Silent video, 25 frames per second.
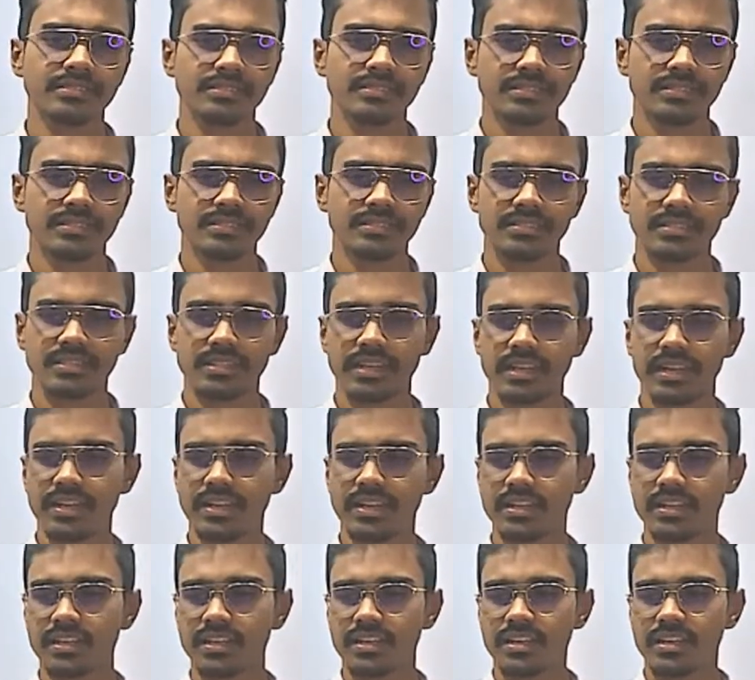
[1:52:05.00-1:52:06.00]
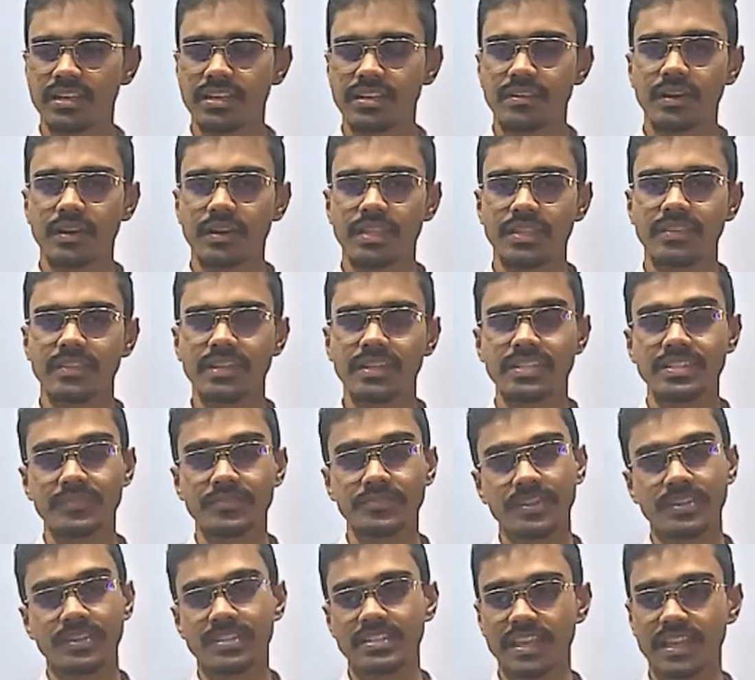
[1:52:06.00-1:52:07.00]
Right? Otherwise, if we say
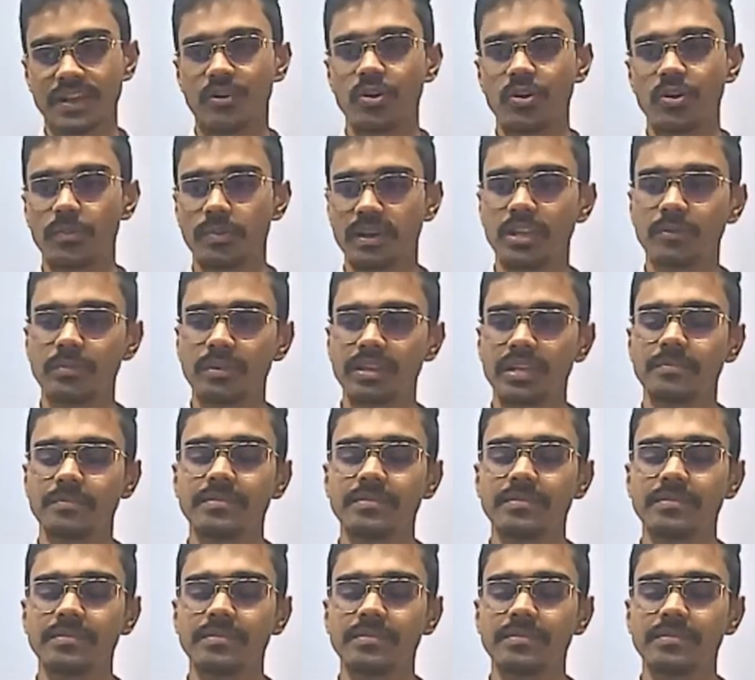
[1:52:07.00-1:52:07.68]
copper, aluminium,